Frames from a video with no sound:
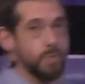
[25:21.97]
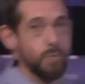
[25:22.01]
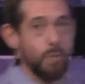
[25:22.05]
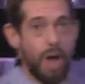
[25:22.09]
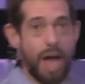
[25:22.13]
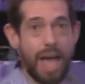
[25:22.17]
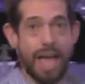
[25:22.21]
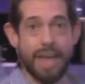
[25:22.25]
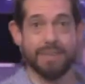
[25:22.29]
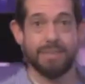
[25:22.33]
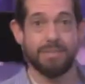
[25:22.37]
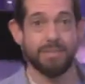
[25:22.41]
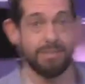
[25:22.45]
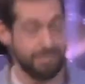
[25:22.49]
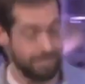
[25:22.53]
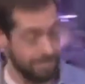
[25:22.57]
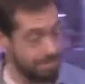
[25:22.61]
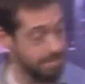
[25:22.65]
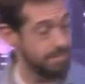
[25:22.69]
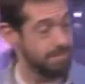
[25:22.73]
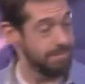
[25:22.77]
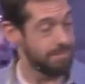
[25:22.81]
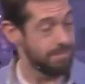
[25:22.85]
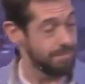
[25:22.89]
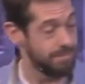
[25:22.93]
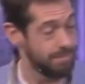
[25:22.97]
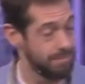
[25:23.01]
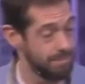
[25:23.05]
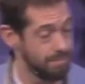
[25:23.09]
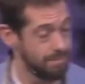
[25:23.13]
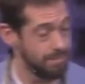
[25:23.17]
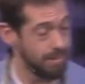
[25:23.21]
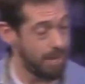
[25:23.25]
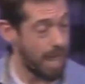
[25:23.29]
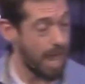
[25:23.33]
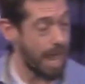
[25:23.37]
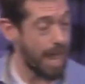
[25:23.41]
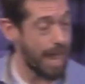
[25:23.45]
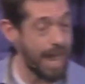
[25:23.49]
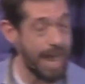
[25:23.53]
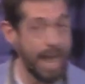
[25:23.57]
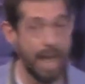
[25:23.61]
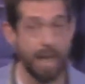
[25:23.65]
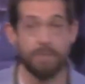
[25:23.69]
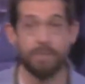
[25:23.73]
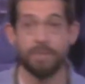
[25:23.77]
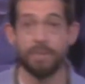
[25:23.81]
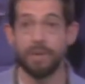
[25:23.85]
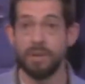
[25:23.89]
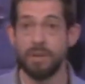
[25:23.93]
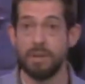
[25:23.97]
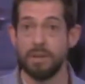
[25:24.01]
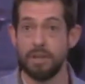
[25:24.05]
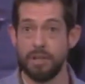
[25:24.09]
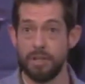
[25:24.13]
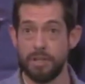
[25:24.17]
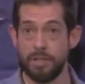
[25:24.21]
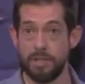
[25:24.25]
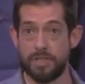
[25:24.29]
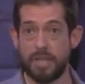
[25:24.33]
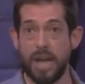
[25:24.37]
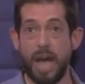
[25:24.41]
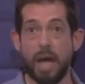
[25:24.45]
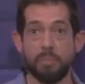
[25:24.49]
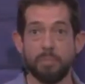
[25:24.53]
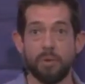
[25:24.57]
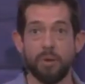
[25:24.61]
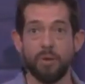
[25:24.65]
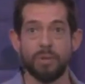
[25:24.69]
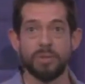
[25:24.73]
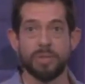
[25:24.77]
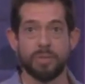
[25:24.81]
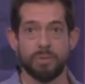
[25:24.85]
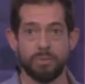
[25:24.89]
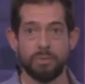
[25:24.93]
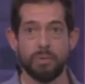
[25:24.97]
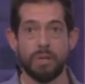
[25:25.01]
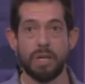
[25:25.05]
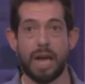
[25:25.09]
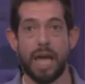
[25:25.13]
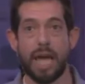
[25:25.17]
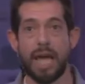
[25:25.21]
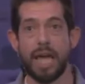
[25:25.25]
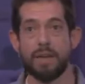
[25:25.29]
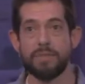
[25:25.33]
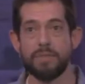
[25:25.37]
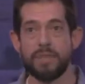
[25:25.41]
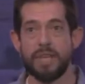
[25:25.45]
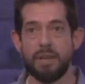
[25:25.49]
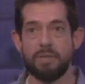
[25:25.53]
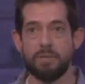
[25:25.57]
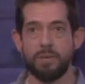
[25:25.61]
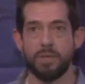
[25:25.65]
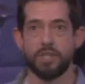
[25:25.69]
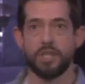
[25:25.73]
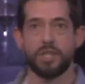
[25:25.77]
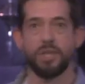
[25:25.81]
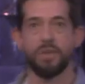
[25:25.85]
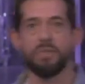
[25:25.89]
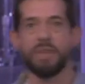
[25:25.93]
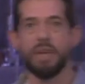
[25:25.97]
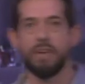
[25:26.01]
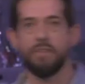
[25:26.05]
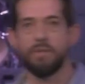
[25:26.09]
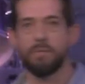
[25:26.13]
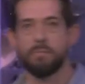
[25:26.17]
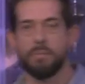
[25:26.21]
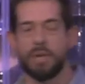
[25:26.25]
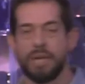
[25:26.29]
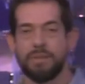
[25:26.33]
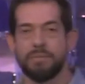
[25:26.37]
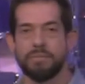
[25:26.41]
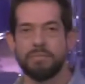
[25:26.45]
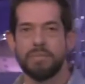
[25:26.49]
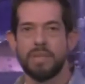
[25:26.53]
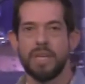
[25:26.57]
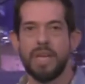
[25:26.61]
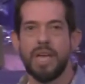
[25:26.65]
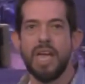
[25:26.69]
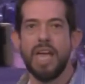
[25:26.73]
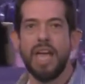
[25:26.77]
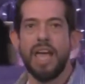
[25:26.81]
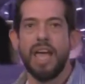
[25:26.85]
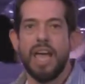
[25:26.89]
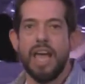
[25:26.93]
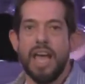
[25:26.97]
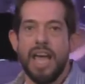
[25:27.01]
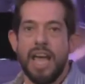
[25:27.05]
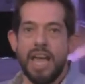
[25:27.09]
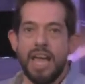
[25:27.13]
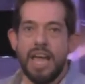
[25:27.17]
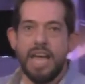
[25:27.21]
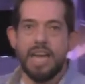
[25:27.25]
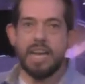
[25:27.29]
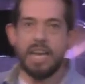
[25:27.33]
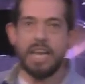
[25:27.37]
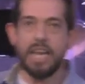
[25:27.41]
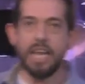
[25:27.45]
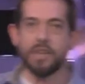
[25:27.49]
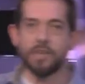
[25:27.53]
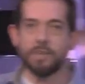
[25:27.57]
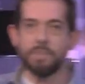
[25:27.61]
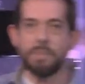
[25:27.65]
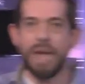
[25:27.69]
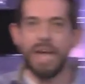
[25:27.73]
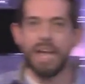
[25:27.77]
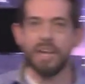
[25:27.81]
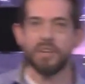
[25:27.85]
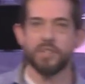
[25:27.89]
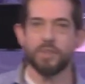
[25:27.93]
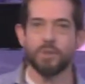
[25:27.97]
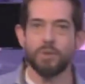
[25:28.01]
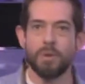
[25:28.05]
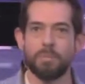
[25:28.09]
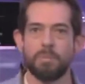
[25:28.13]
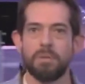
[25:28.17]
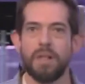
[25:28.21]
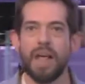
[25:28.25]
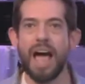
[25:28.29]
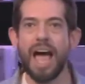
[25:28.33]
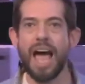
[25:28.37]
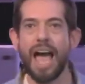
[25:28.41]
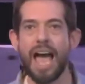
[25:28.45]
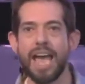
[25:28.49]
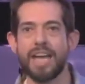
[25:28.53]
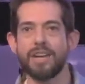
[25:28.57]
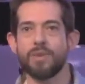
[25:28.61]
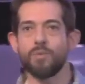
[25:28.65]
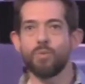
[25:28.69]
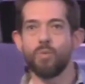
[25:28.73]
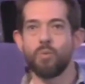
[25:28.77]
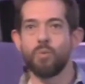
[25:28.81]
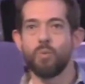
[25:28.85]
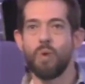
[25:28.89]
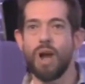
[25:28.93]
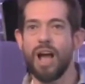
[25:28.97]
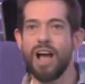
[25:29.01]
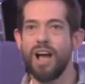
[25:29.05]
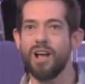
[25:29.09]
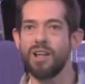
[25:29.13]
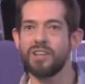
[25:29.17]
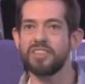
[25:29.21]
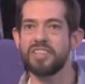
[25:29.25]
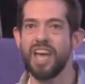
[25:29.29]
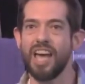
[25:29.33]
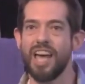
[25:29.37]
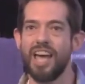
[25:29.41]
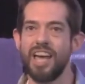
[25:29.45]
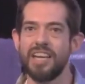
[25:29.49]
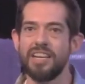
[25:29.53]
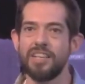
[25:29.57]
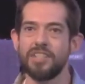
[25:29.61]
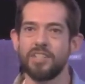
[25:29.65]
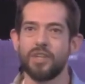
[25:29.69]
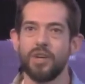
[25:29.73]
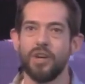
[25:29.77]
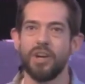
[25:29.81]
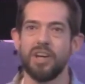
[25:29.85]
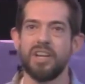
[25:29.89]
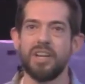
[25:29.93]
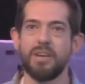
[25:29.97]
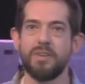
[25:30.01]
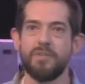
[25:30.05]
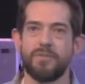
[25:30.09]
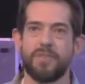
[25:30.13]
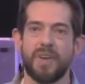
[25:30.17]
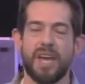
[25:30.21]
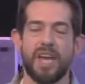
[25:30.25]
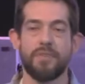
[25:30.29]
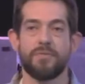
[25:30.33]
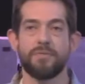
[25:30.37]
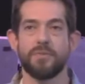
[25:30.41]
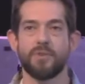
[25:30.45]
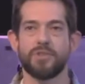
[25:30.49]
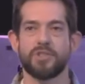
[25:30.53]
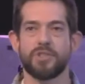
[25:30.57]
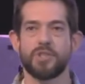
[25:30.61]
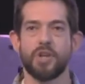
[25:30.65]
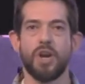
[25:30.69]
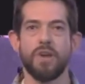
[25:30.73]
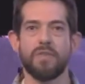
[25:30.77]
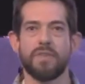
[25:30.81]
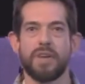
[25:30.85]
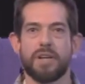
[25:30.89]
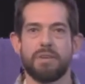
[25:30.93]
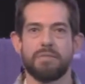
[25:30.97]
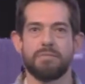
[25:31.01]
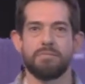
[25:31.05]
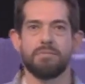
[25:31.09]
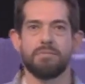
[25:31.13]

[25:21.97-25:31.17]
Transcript: What? I have doubled what I have given, what you've given me. And his master replied, Well done, good and faithful servant.